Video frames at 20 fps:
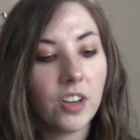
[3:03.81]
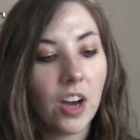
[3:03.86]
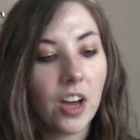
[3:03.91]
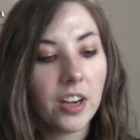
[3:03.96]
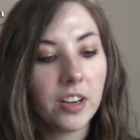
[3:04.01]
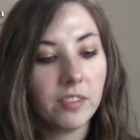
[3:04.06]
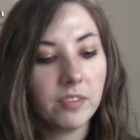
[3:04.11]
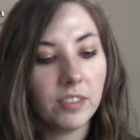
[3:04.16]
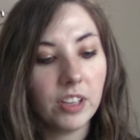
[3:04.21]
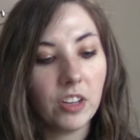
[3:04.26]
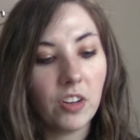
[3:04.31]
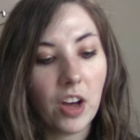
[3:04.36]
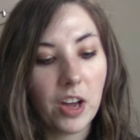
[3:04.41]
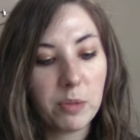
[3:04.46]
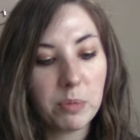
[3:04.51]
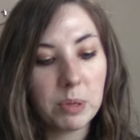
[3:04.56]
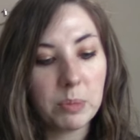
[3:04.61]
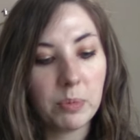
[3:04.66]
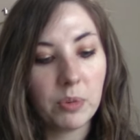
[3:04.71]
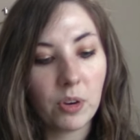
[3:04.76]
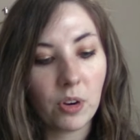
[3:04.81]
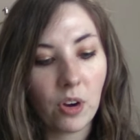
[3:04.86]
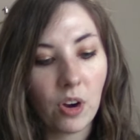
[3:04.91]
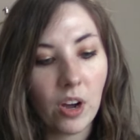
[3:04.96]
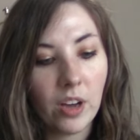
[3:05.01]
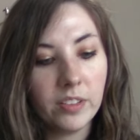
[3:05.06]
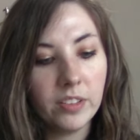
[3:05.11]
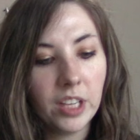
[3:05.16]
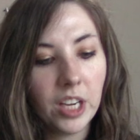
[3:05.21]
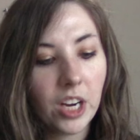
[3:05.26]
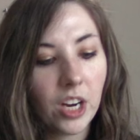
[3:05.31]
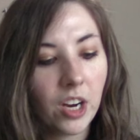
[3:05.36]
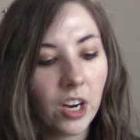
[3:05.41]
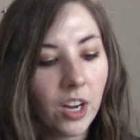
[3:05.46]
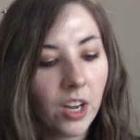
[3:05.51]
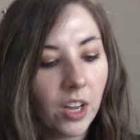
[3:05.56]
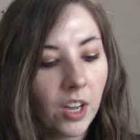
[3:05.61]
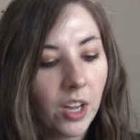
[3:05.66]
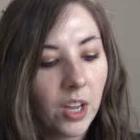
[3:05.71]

not a lot of people are on there.